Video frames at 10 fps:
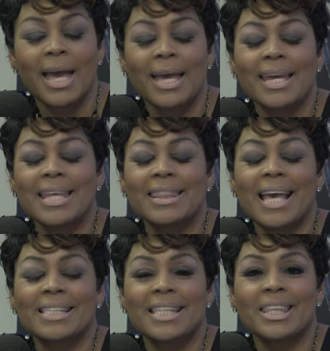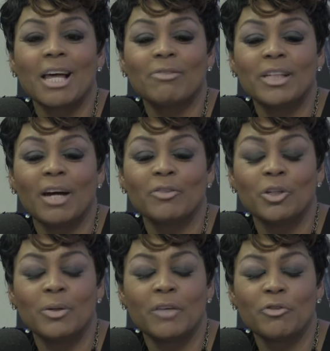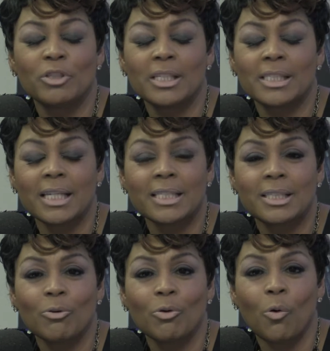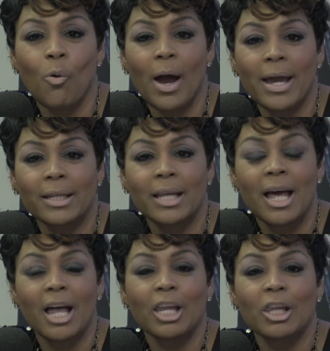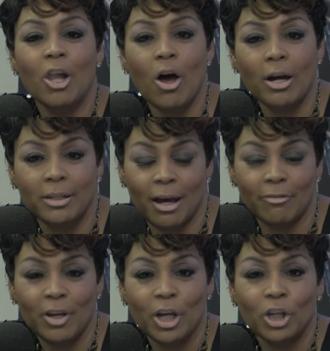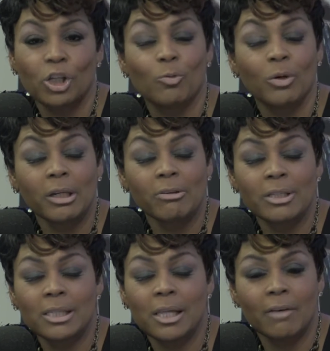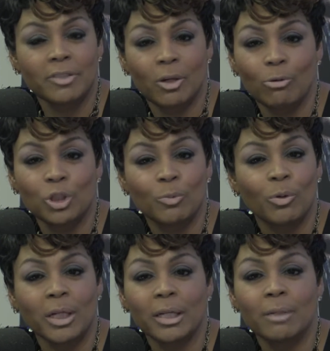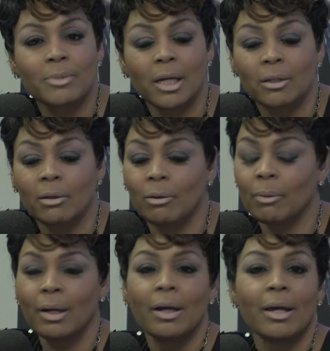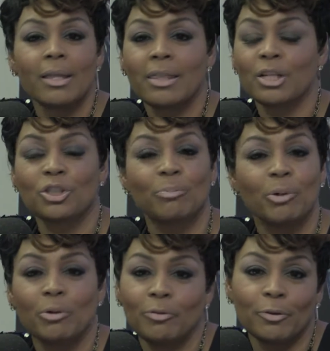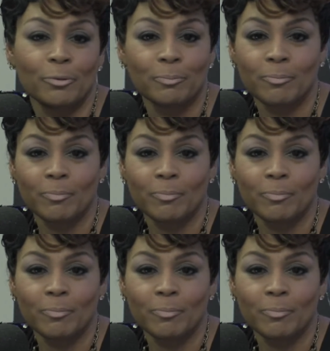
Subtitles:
He thinks lovely of you. And if you just sit still quiet long enough, you will hear His love tones. You will hear Him tell you, oh, He thinks you're beautiful.